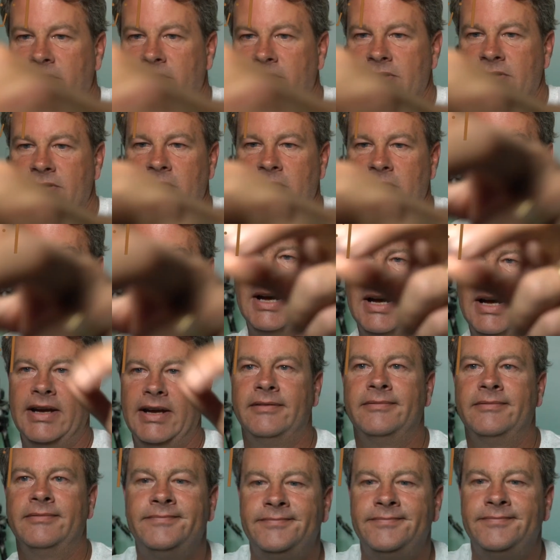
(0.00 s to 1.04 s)
too high,
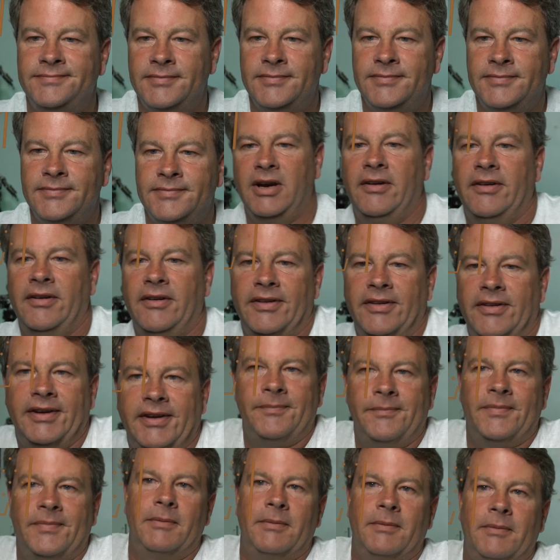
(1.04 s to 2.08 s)
apparently.
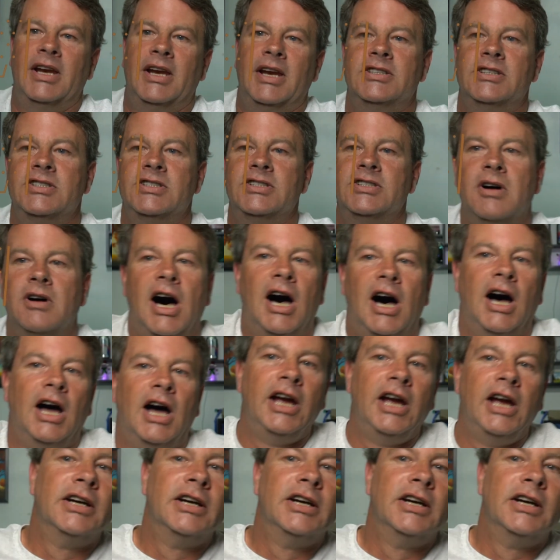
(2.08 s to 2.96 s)
I'm getting too high.